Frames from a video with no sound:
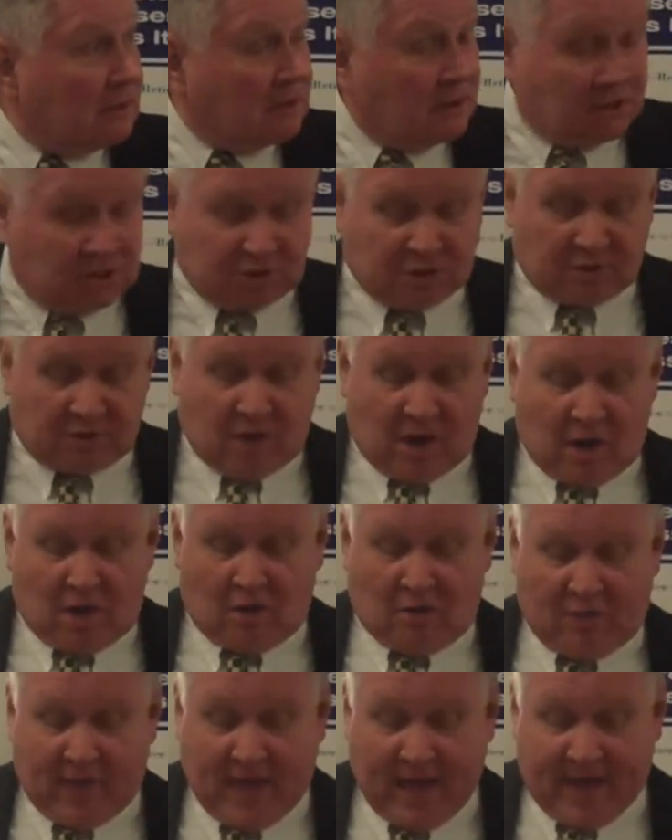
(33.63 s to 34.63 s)
Did you
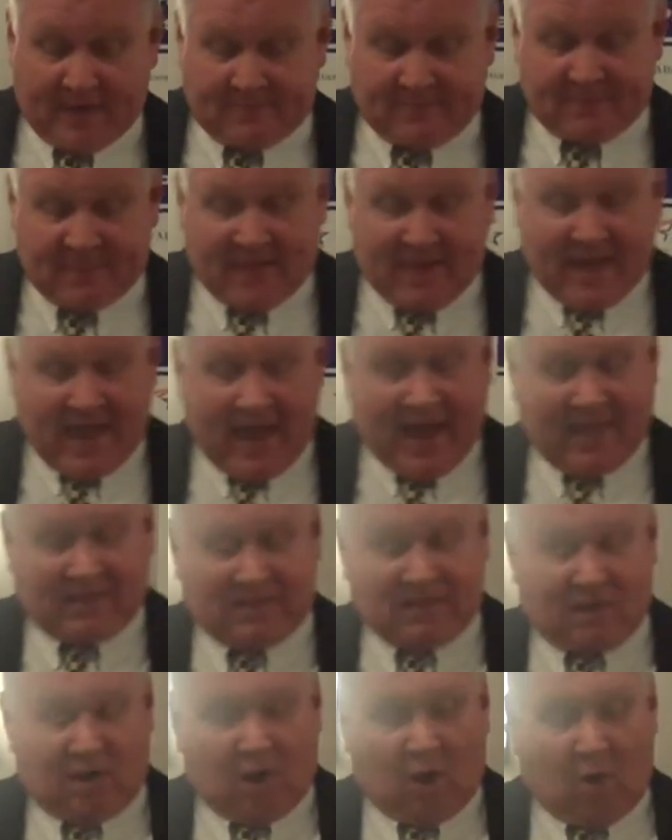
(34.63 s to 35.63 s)
know that
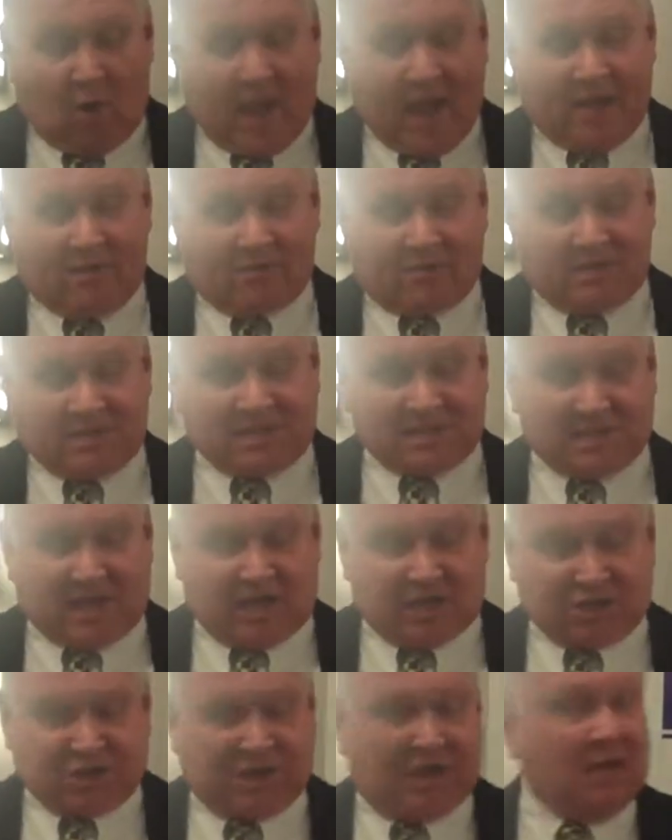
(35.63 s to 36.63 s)
in the 2008
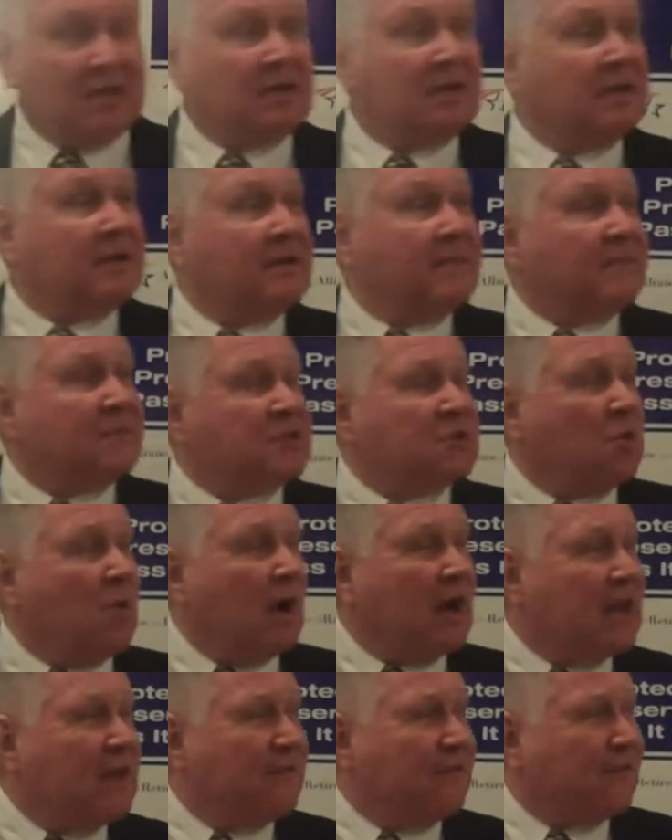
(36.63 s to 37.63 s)
recession,
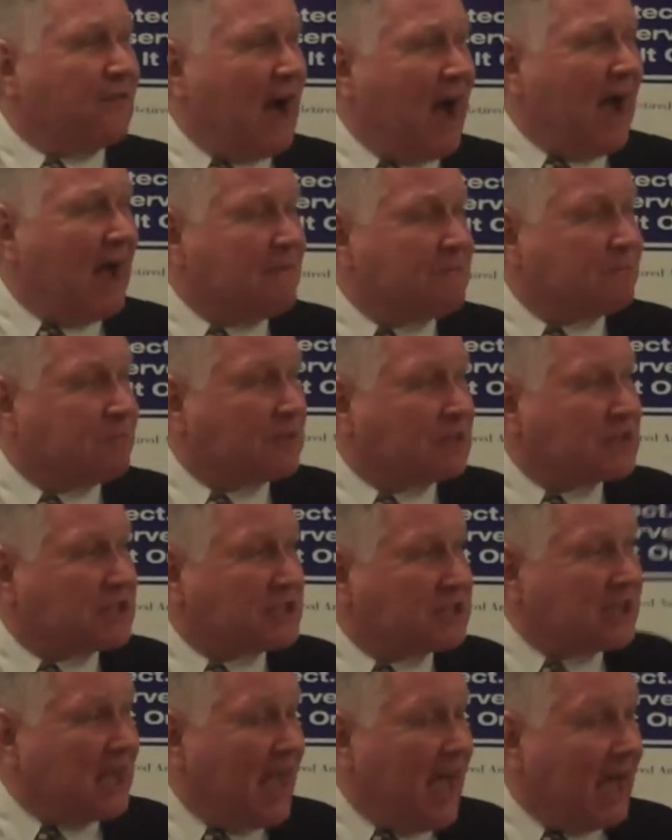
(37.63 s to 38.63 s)

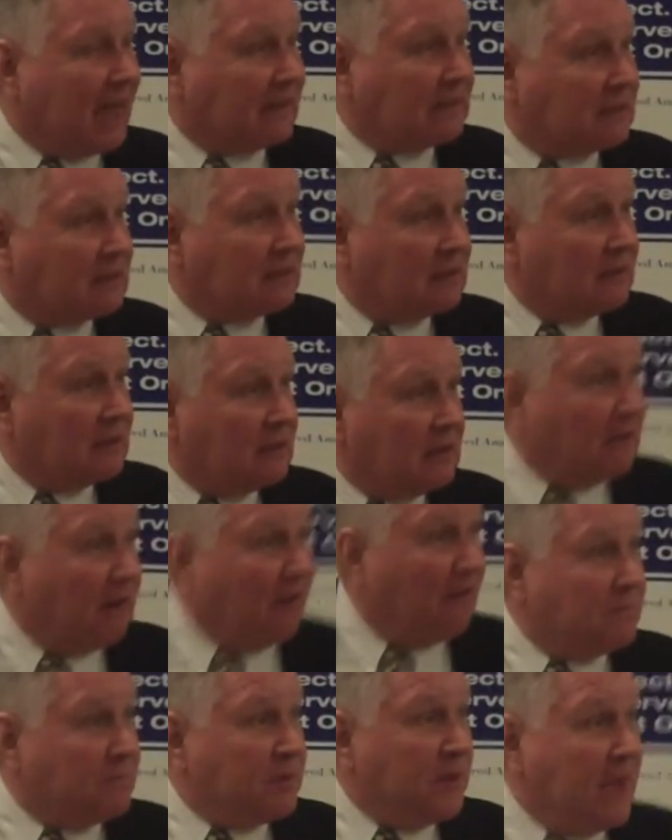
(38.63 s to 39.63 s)
25%
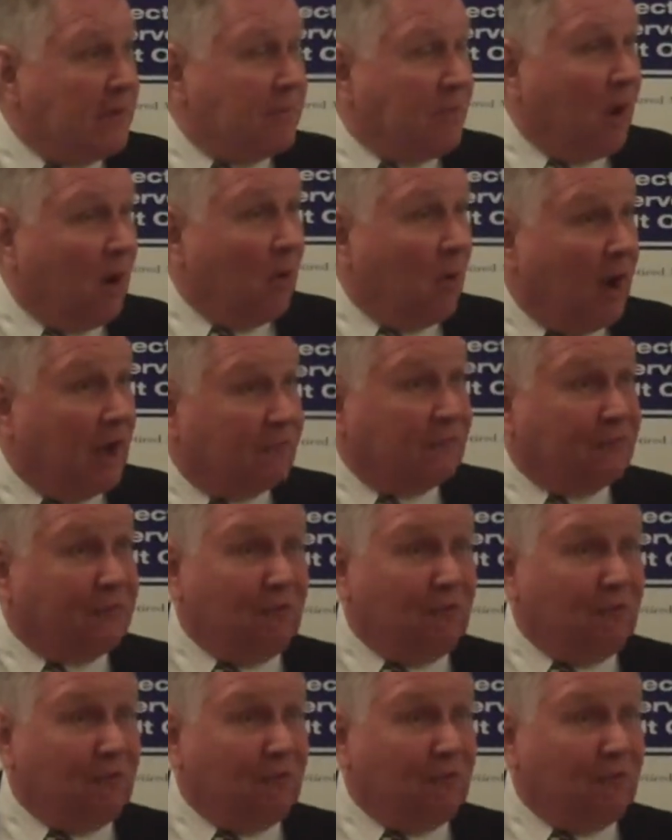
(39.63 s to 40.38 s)
of people with